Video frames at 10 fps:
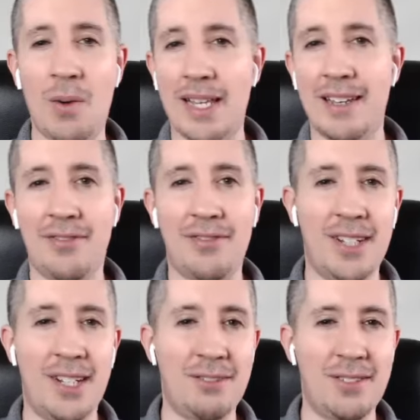to give
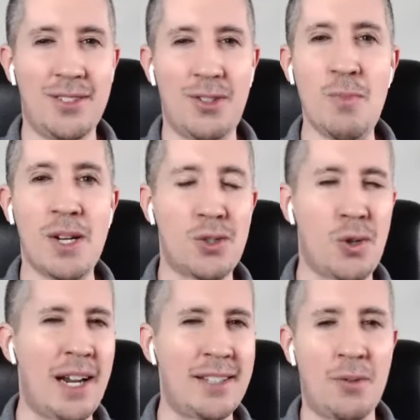too much
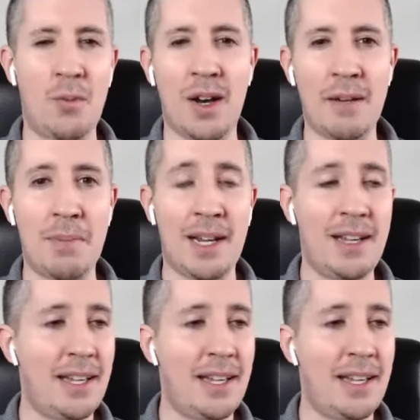credit to one. But